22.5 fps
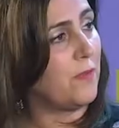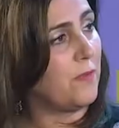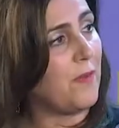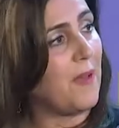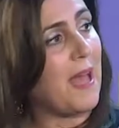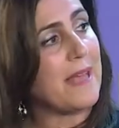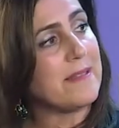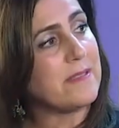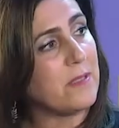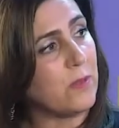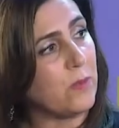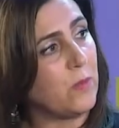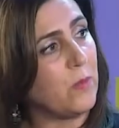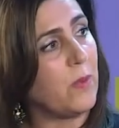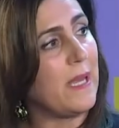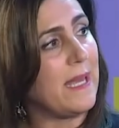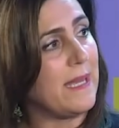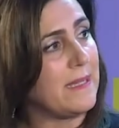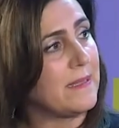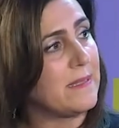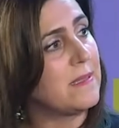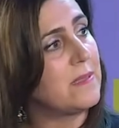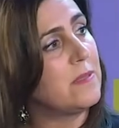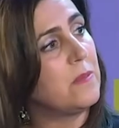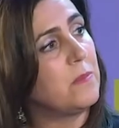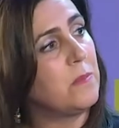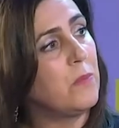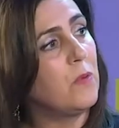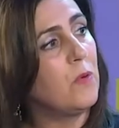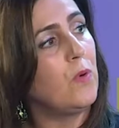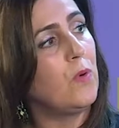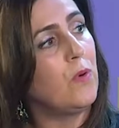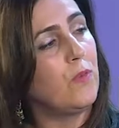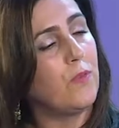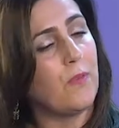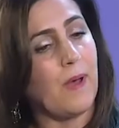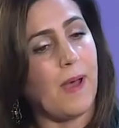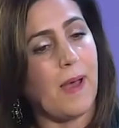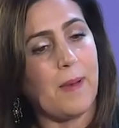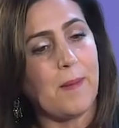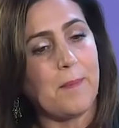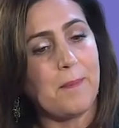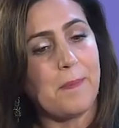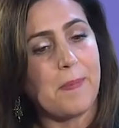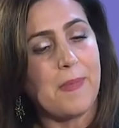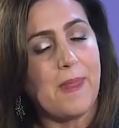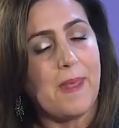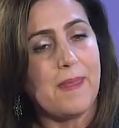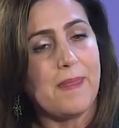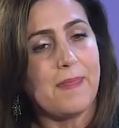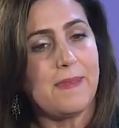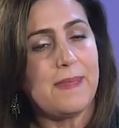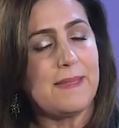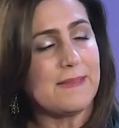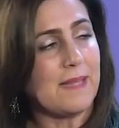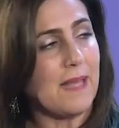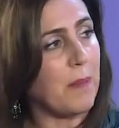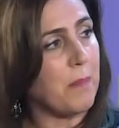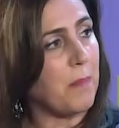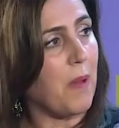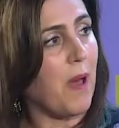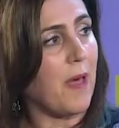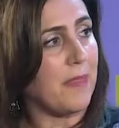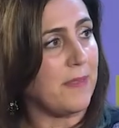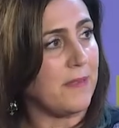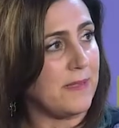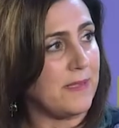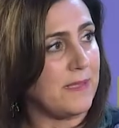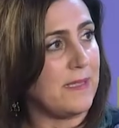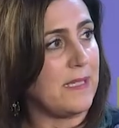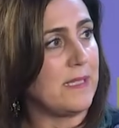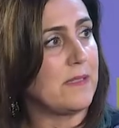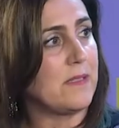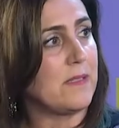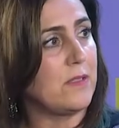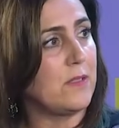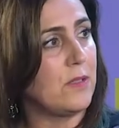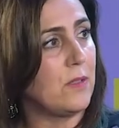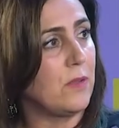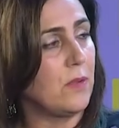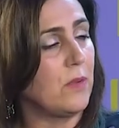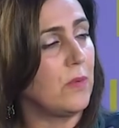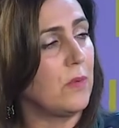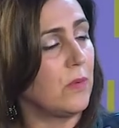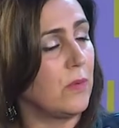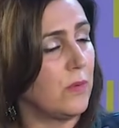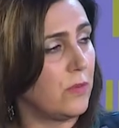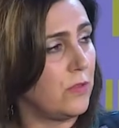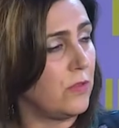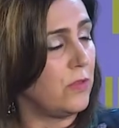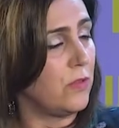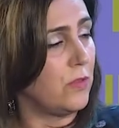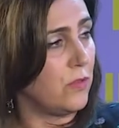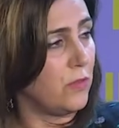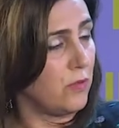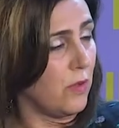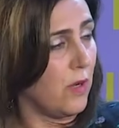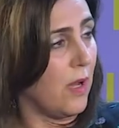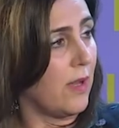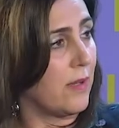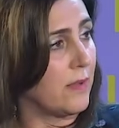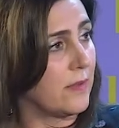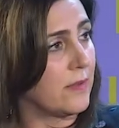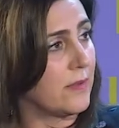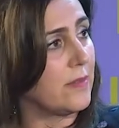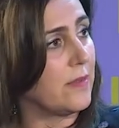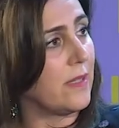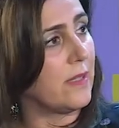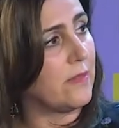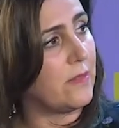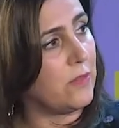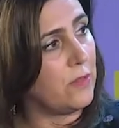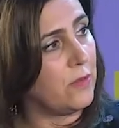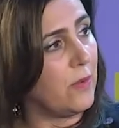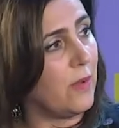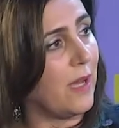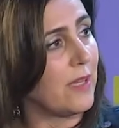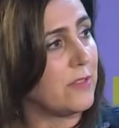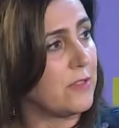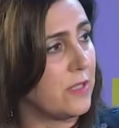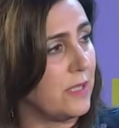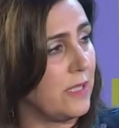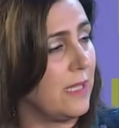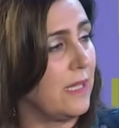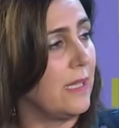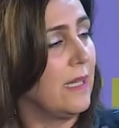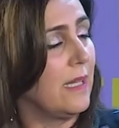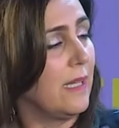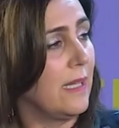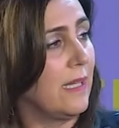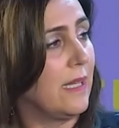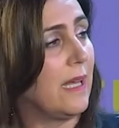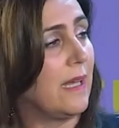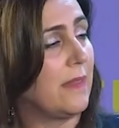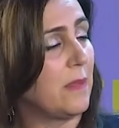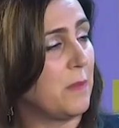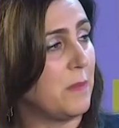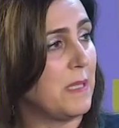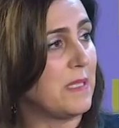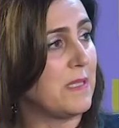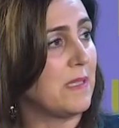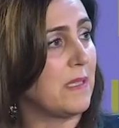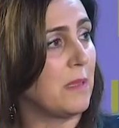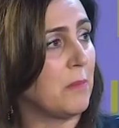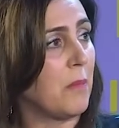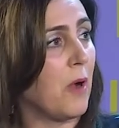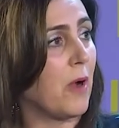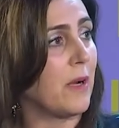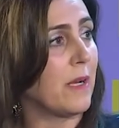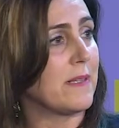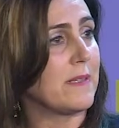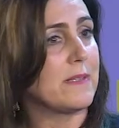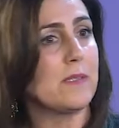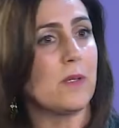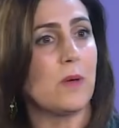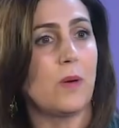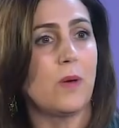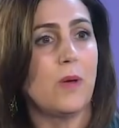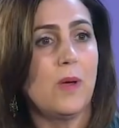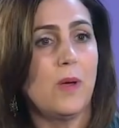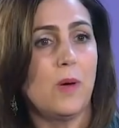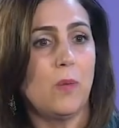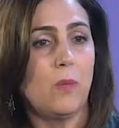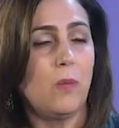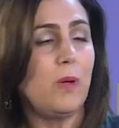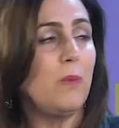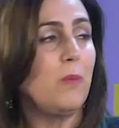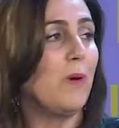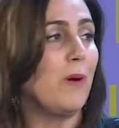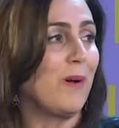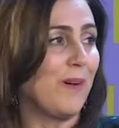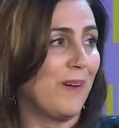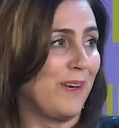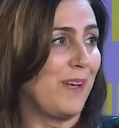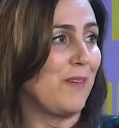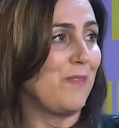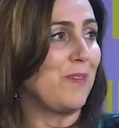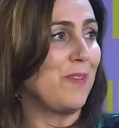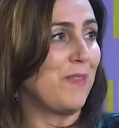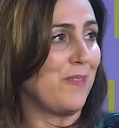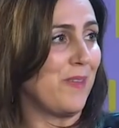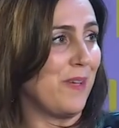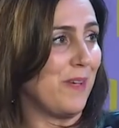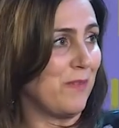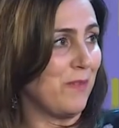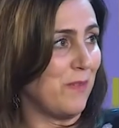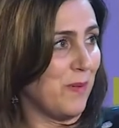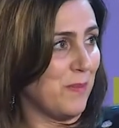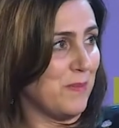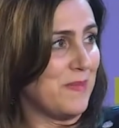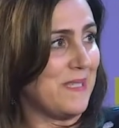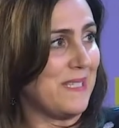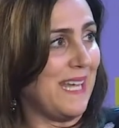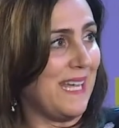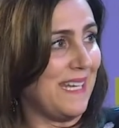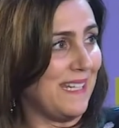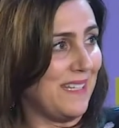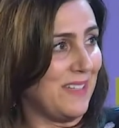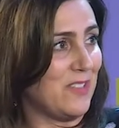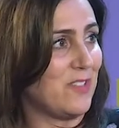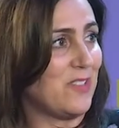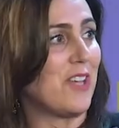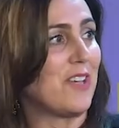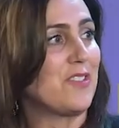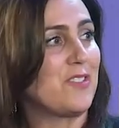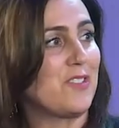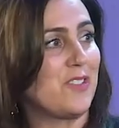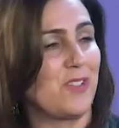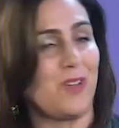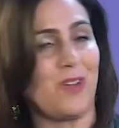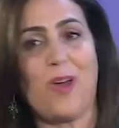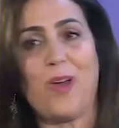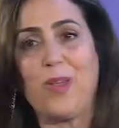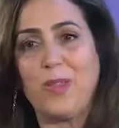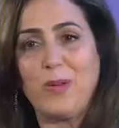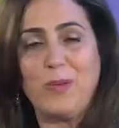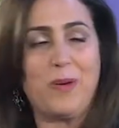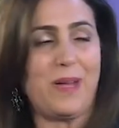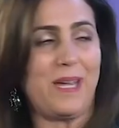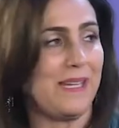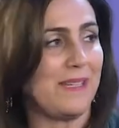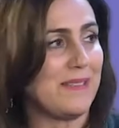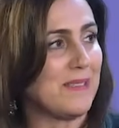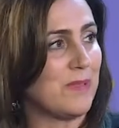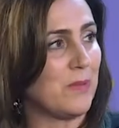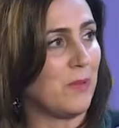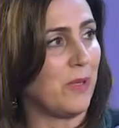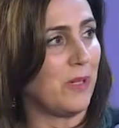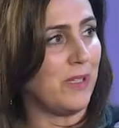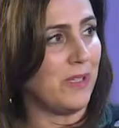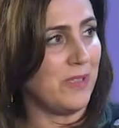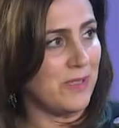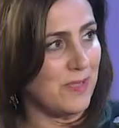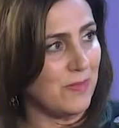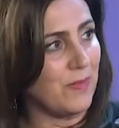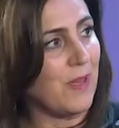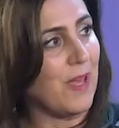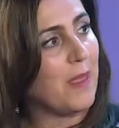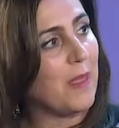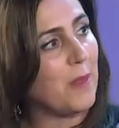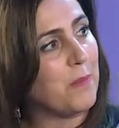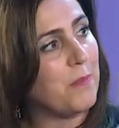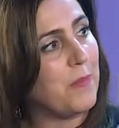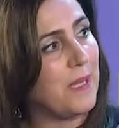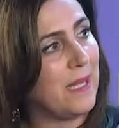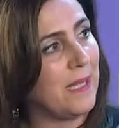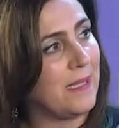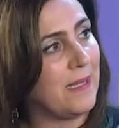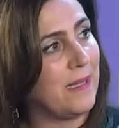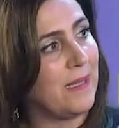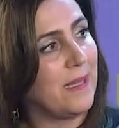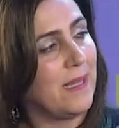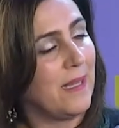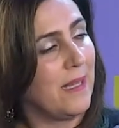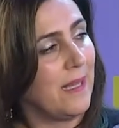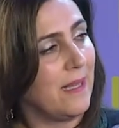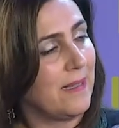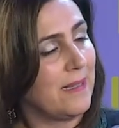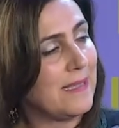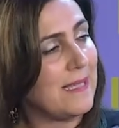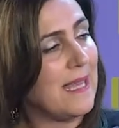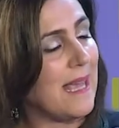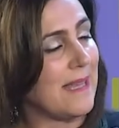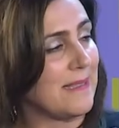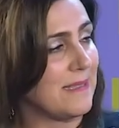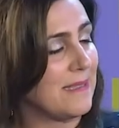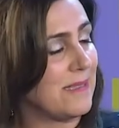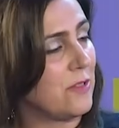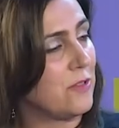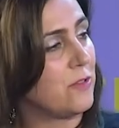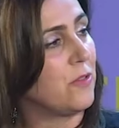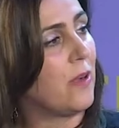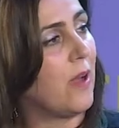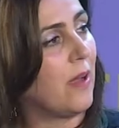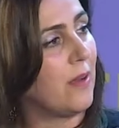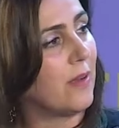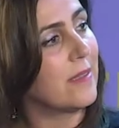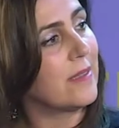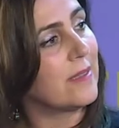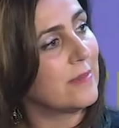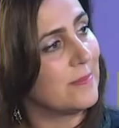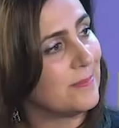faster ways to move these hypotheses to drugs to actually get them into the market. So we work on everything from data ingestion all the way to where you develop and test a drug.